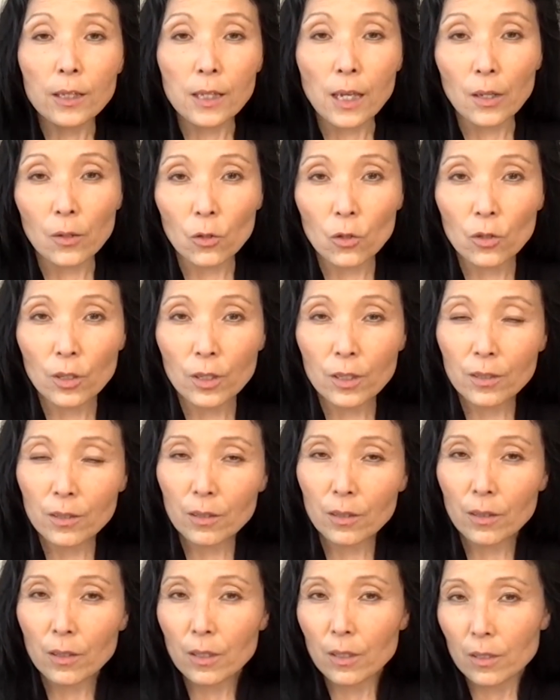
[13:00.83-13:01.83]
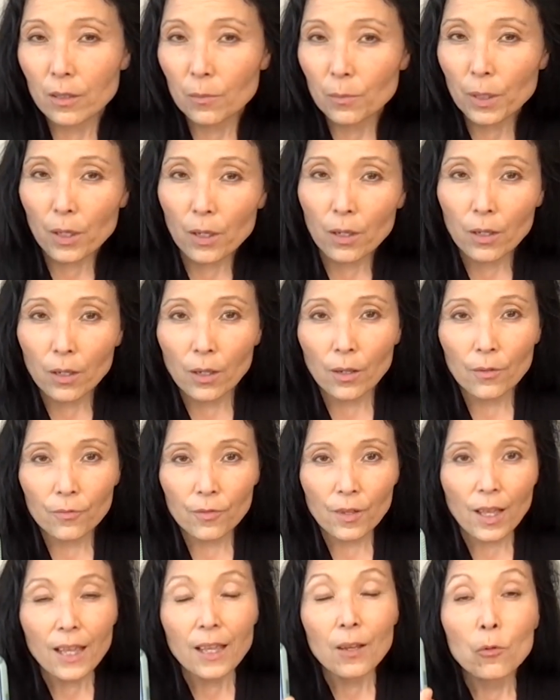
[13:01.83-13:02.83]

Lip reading: yellow is a little bit off,